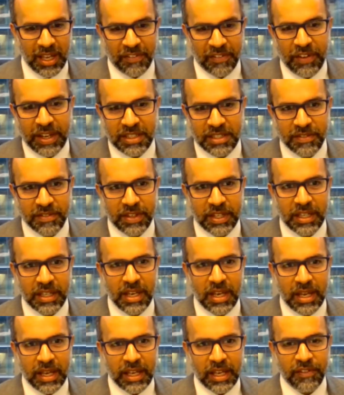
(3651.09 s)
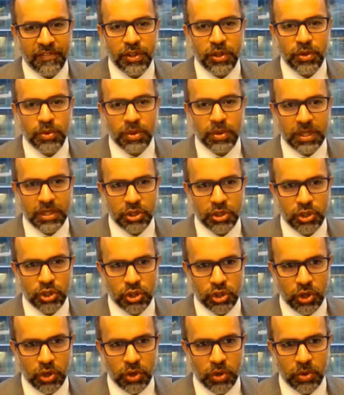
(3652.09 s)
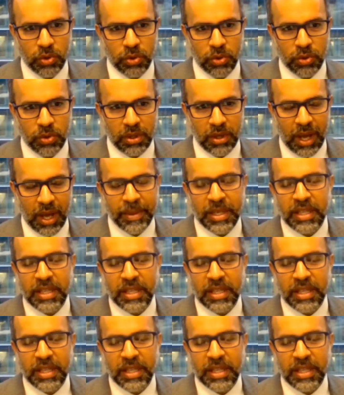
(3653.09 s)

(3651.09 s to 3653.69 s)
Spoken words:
Effectively, if you can show,